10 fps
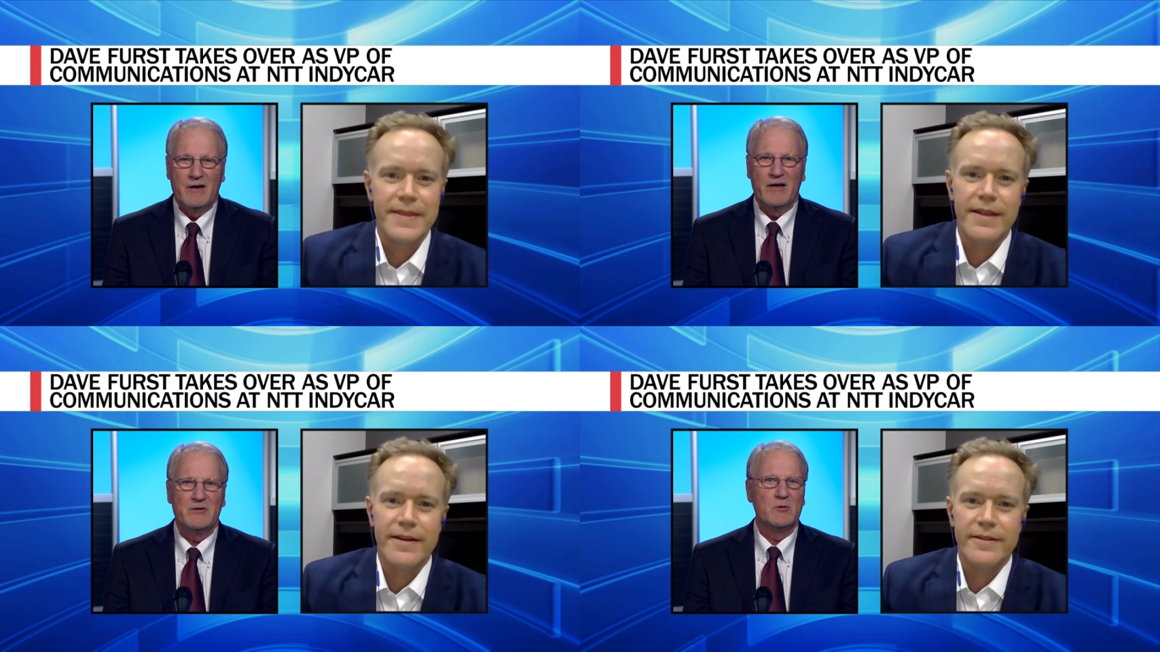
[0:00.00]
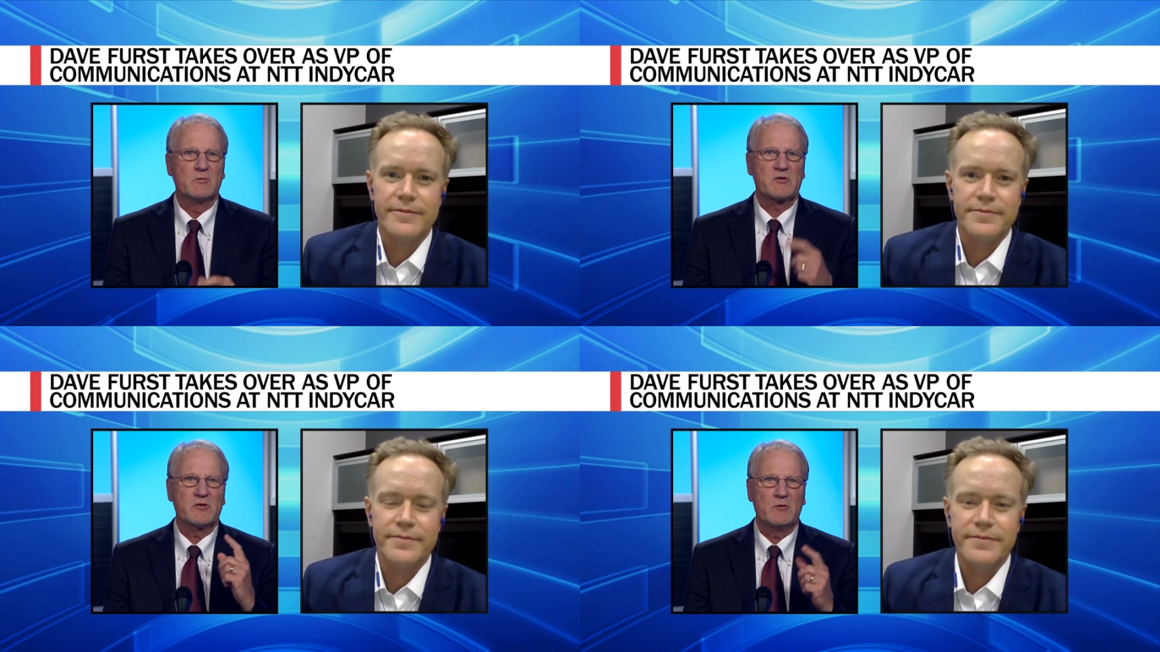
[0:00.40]
Speaker 1: and you
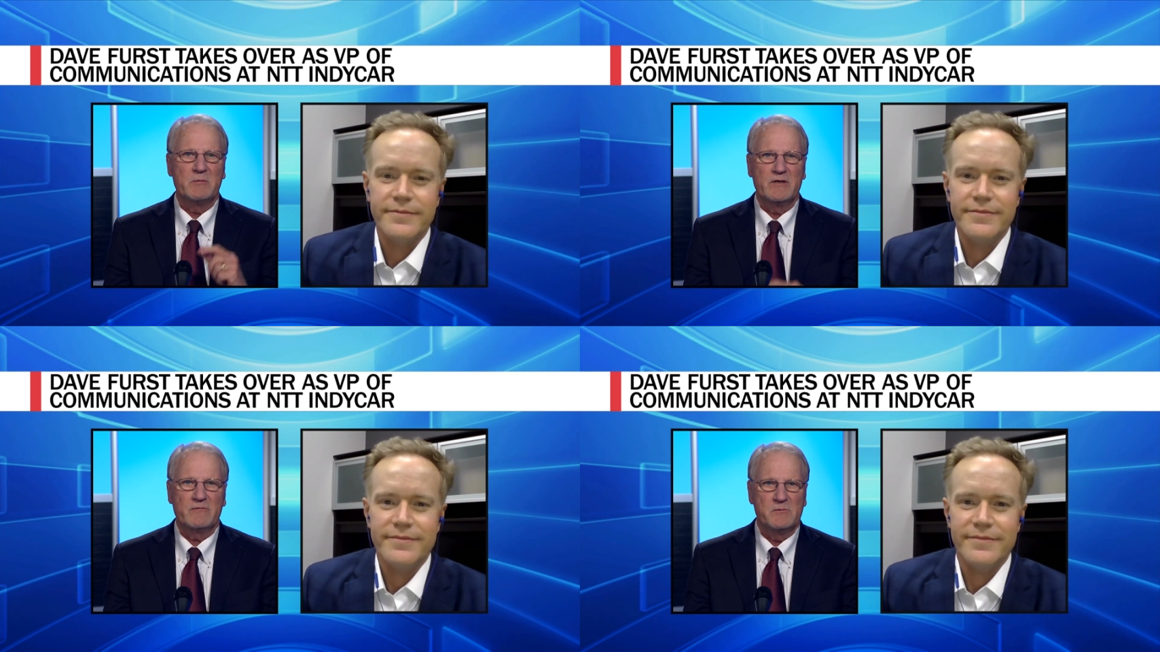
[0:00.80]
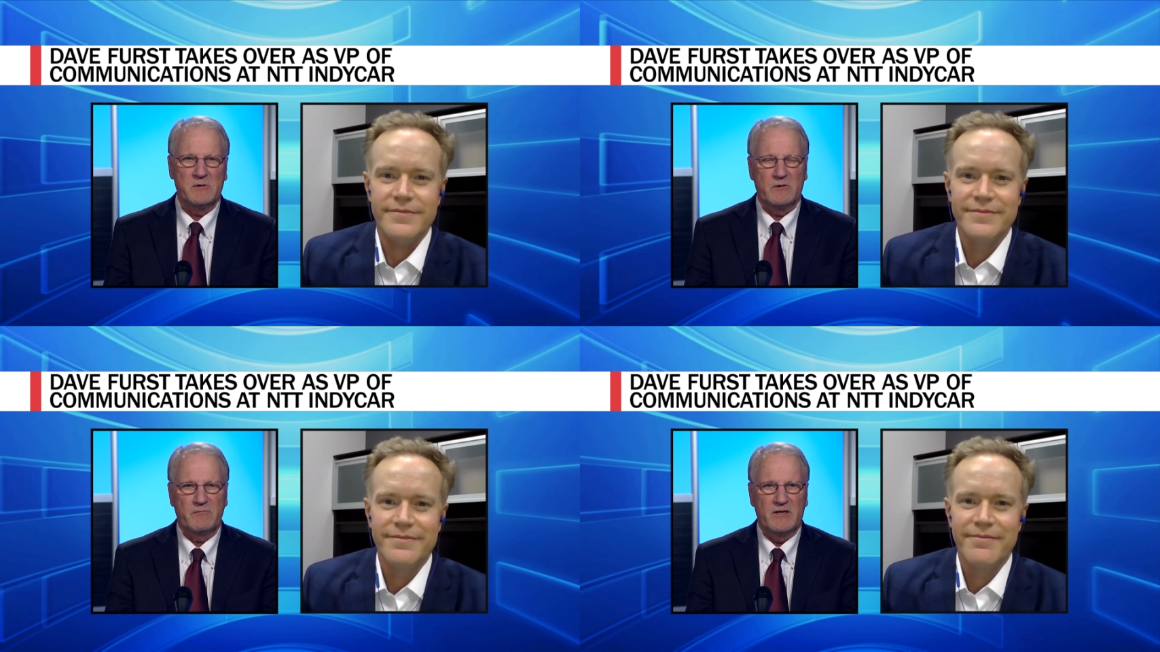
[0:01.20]
will still be a
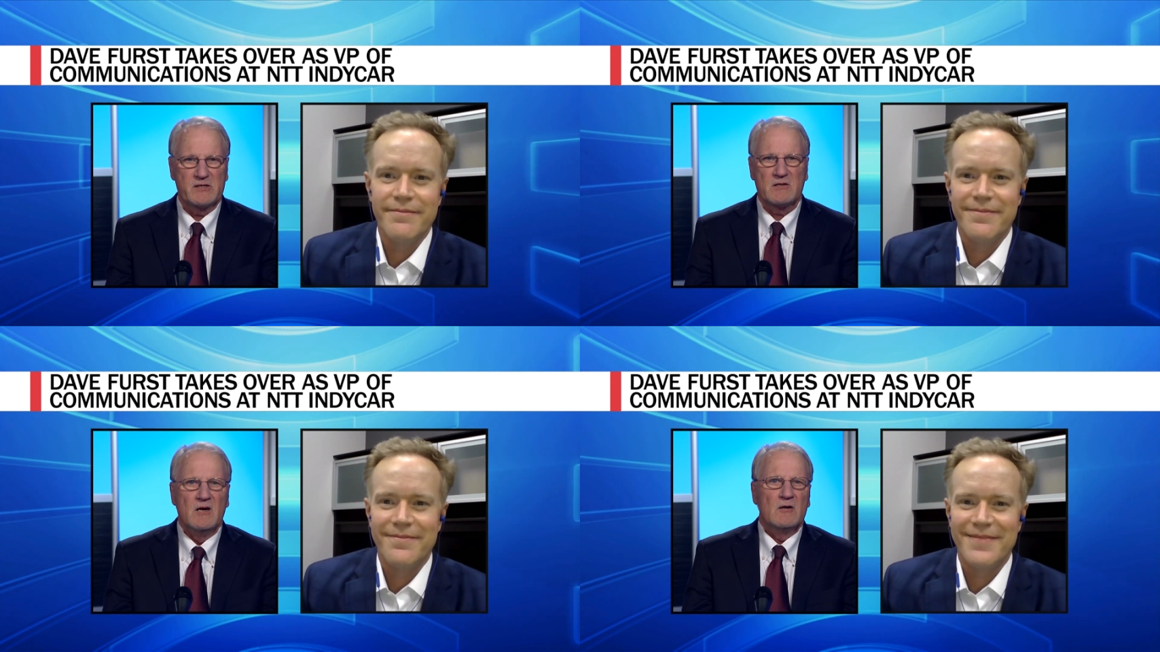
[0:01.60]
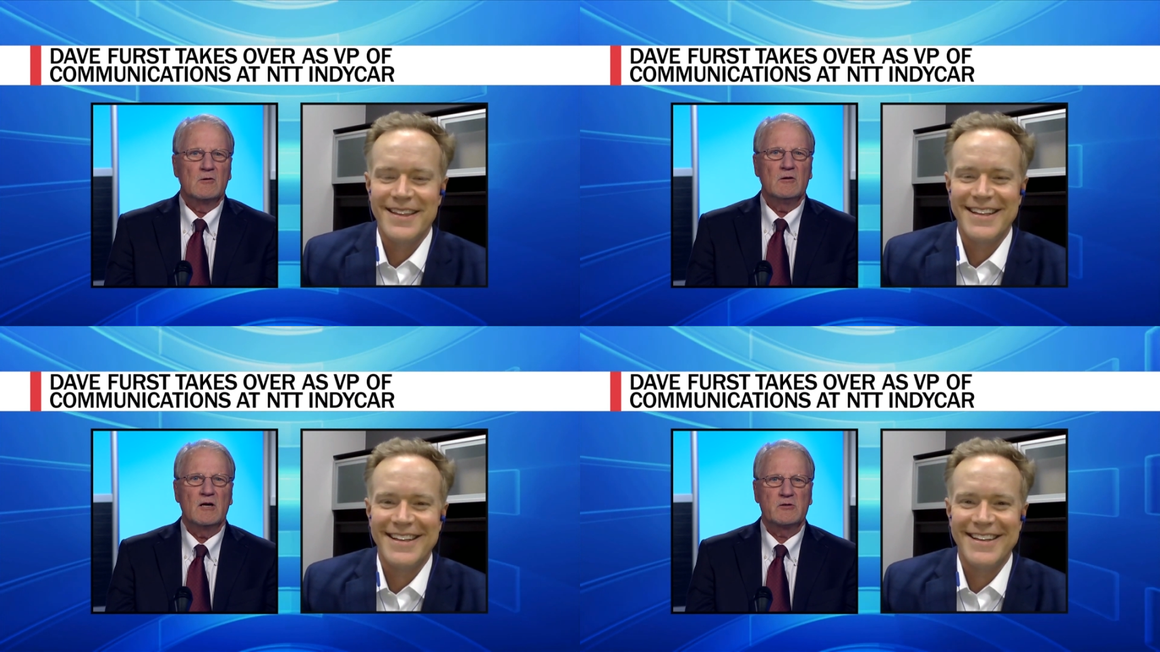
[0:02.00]
familiar face.
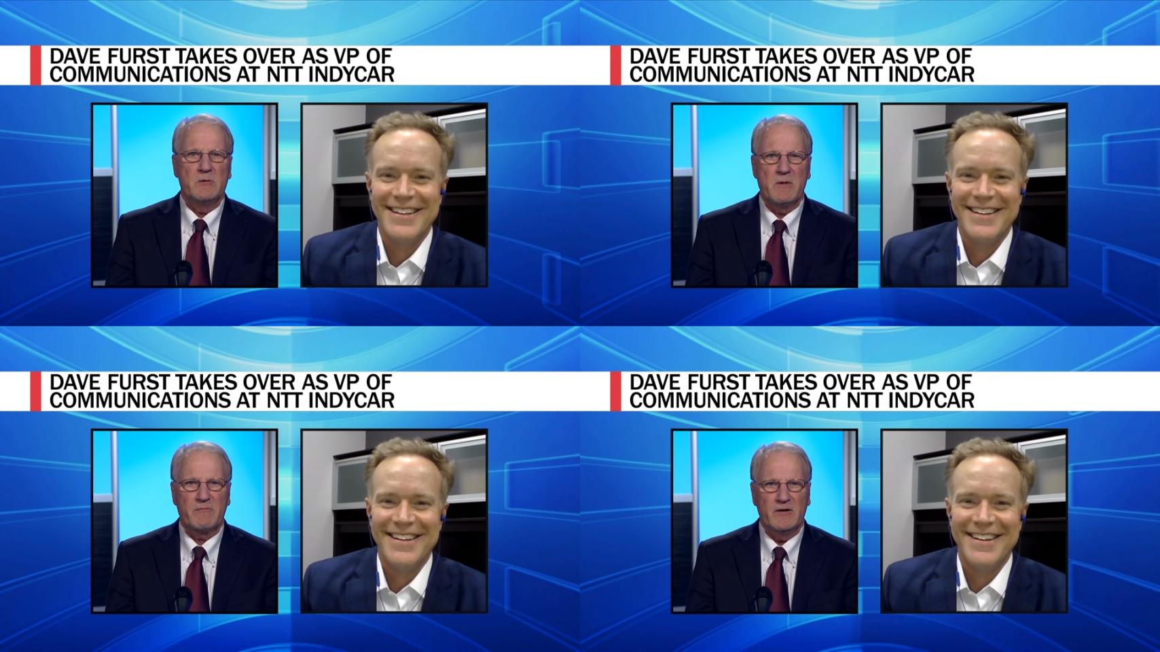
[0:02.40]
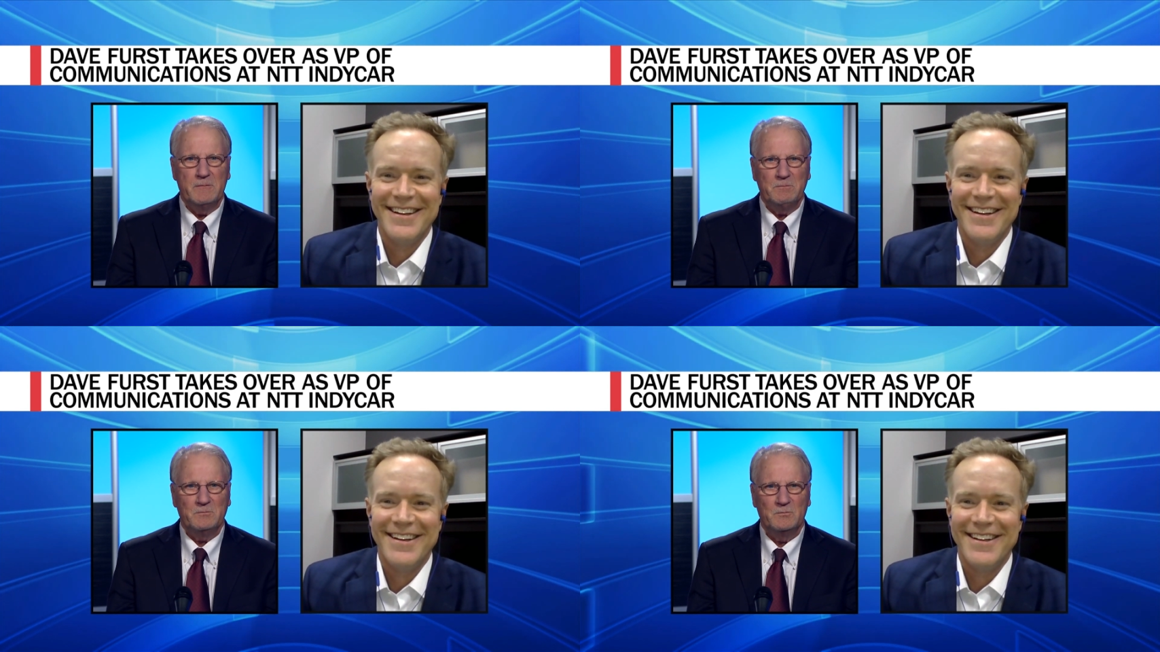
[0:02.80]
Good luck to you, my
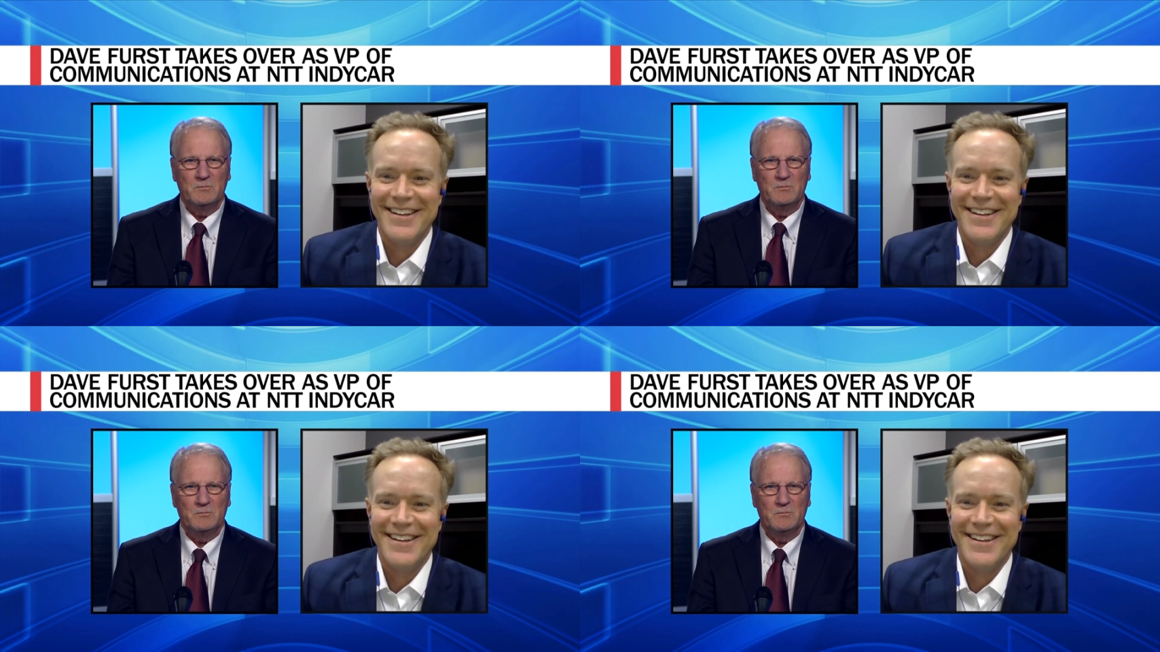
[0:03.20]
friend.